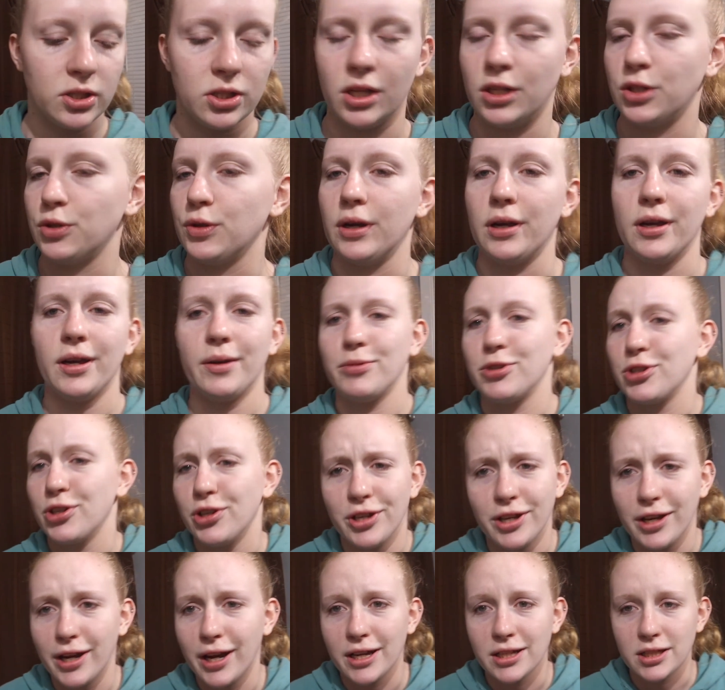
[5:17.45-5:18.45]
so that's why I'm
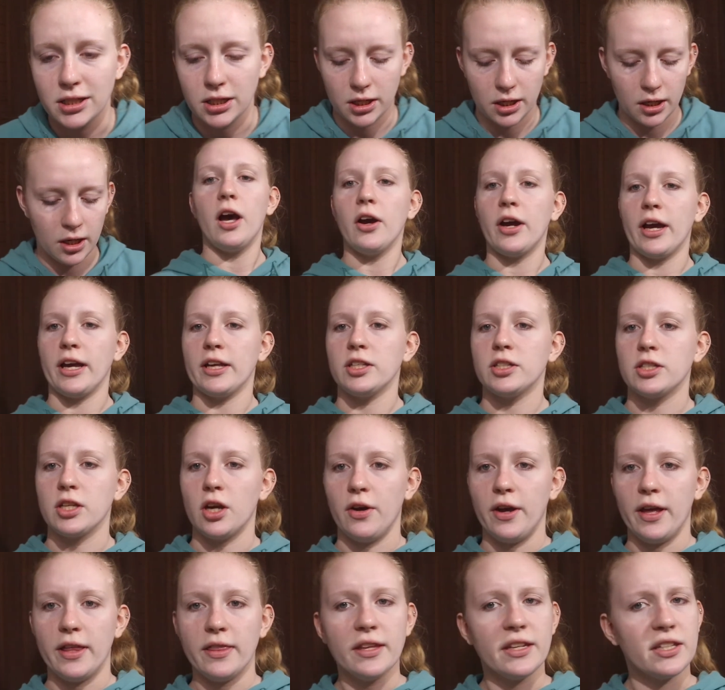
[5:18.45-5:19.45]
showing you guys here. Okay, so
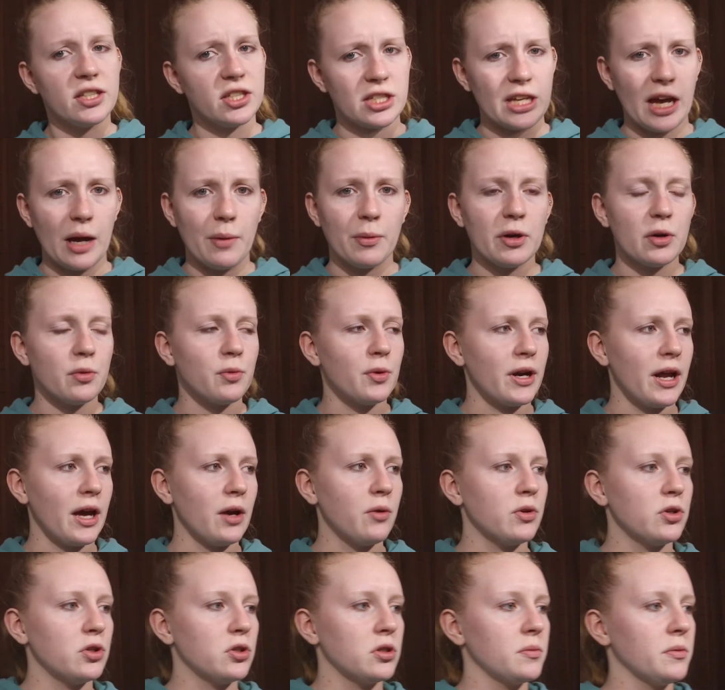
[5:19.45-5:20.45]
in the summer, what I
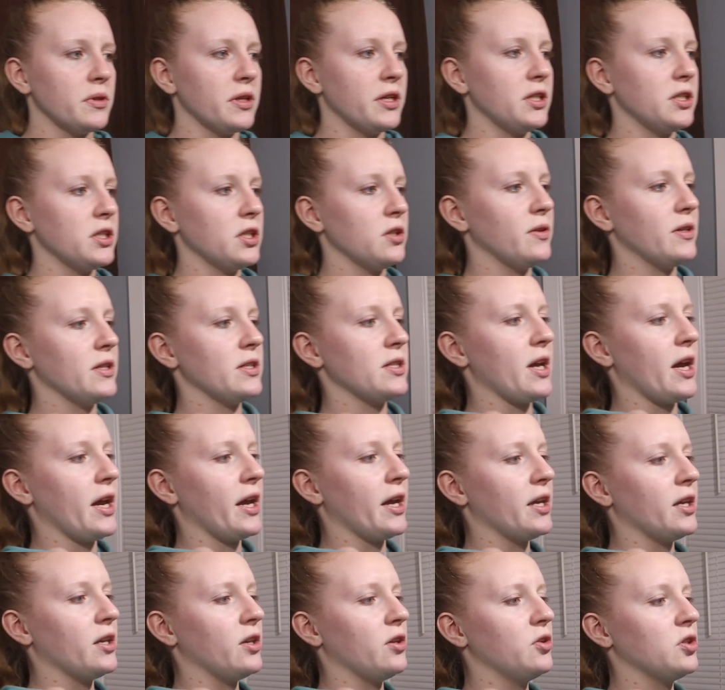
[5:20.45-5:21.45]
would normally do is I
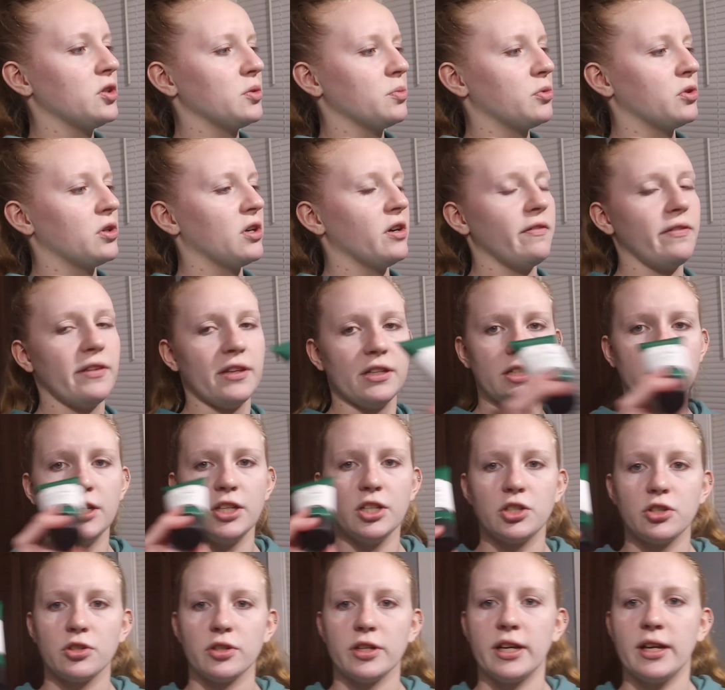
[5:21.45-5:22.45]
use more of the tea
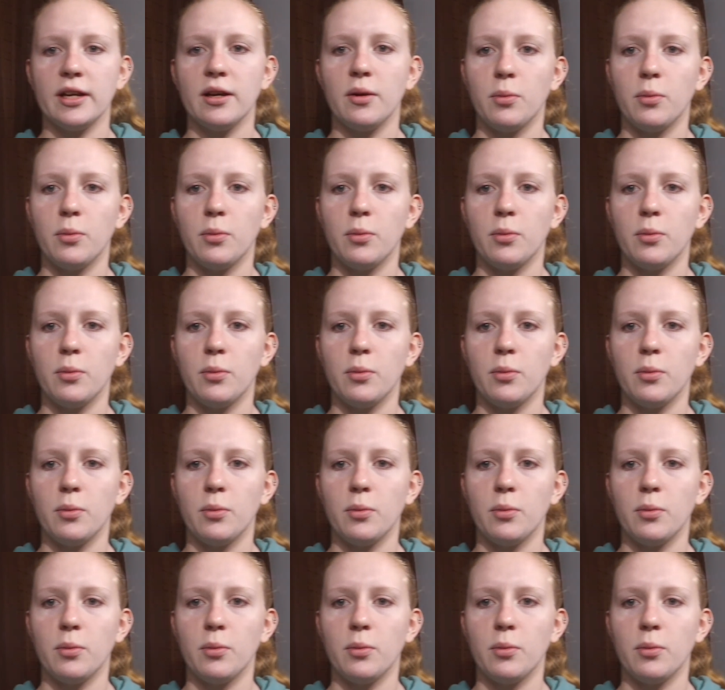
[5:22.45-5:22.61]
tree